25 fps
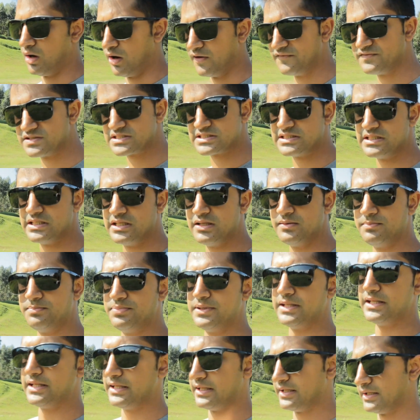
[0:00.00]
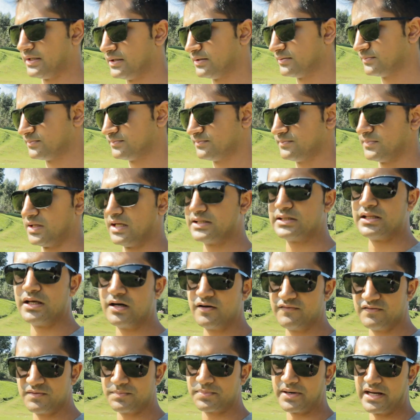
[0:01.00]
Obviously, being a third
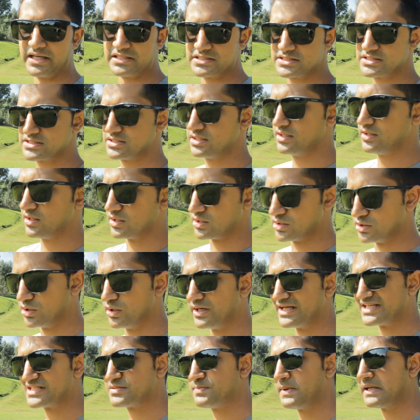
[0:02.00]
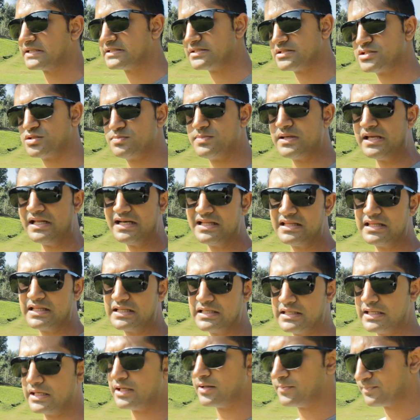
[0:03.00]
of the price, you don't expect it to be
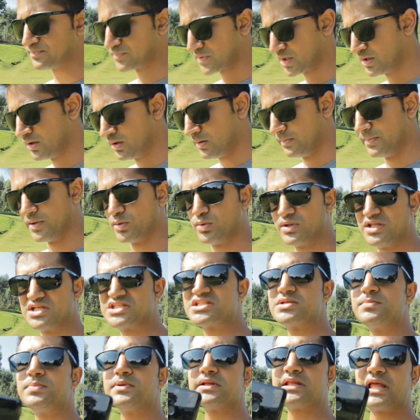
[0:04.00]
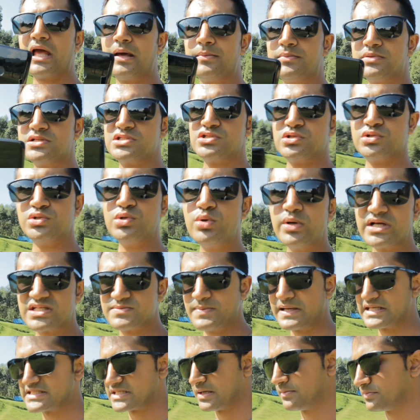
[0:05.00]
anything near, but with the triple cameras you do
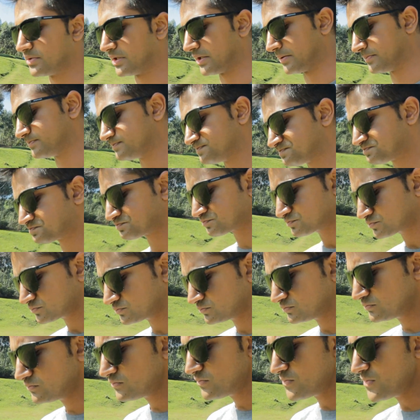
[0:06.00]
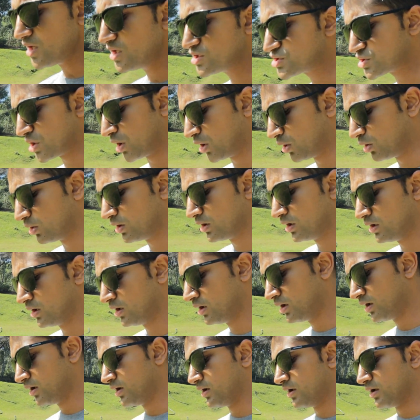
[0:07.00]
expect something. So
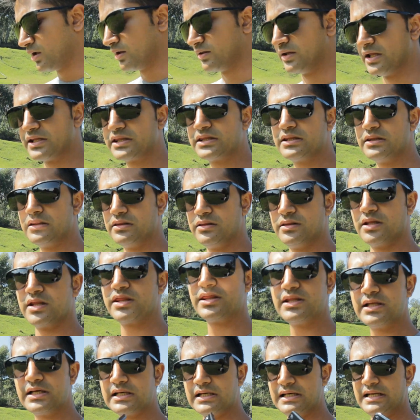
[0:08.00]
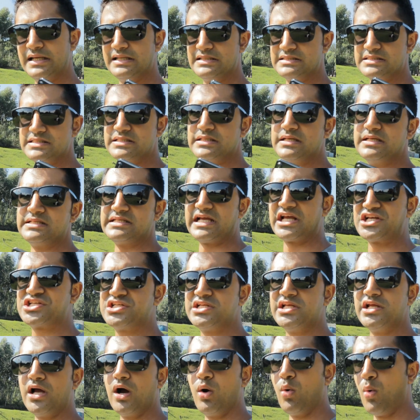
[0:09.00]
the third lens here is
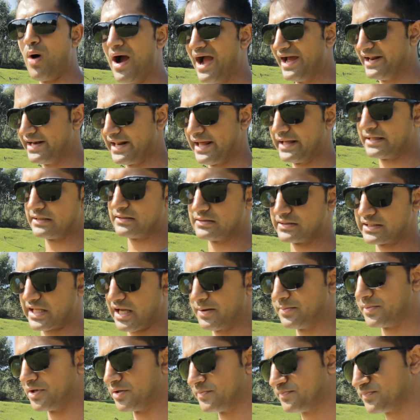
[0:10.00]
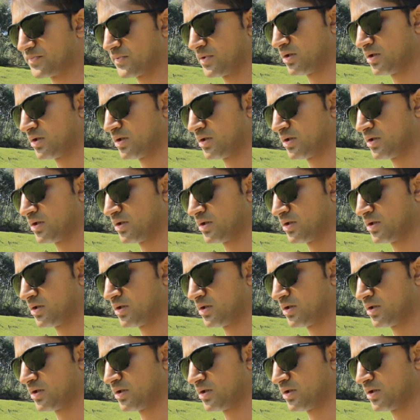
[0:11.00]
actually a wide angle camera.